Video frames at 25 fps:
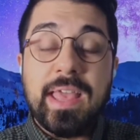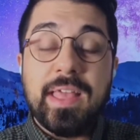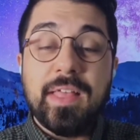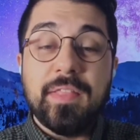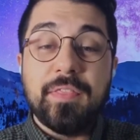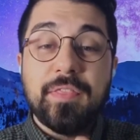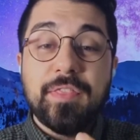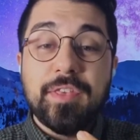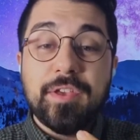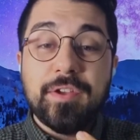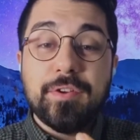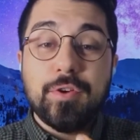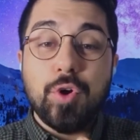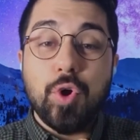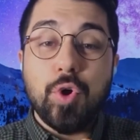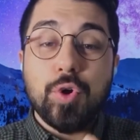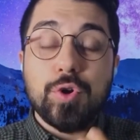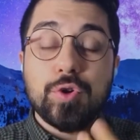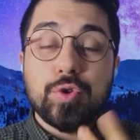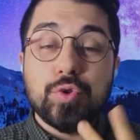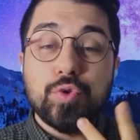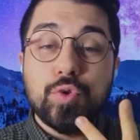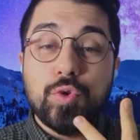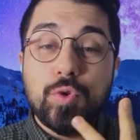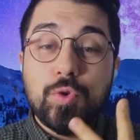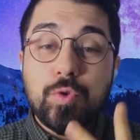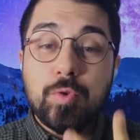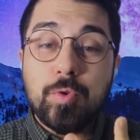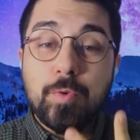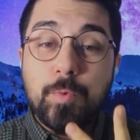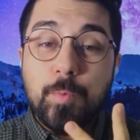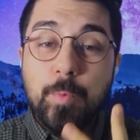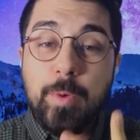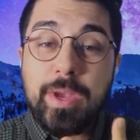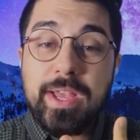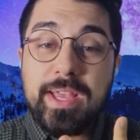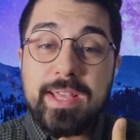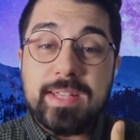There are two
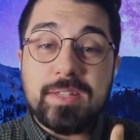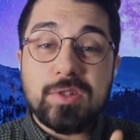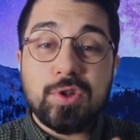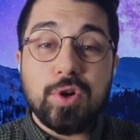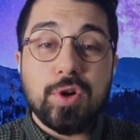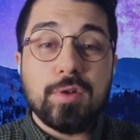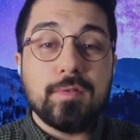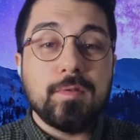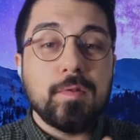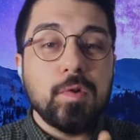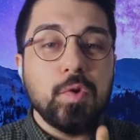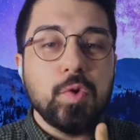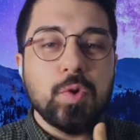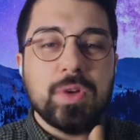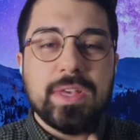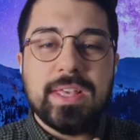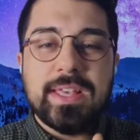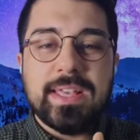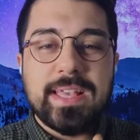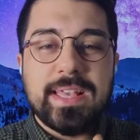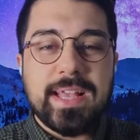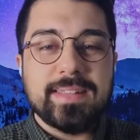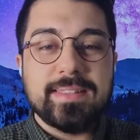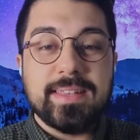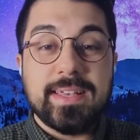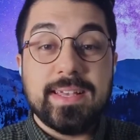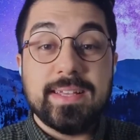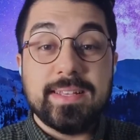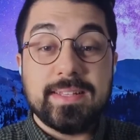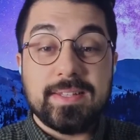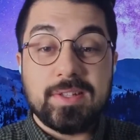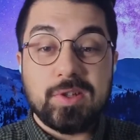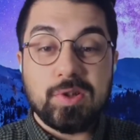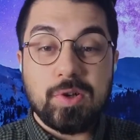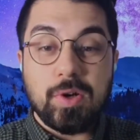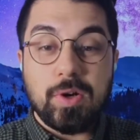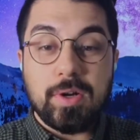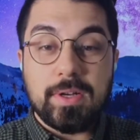ways of looking at
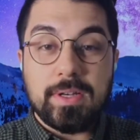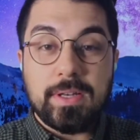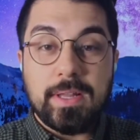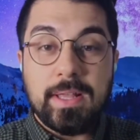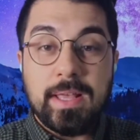insan,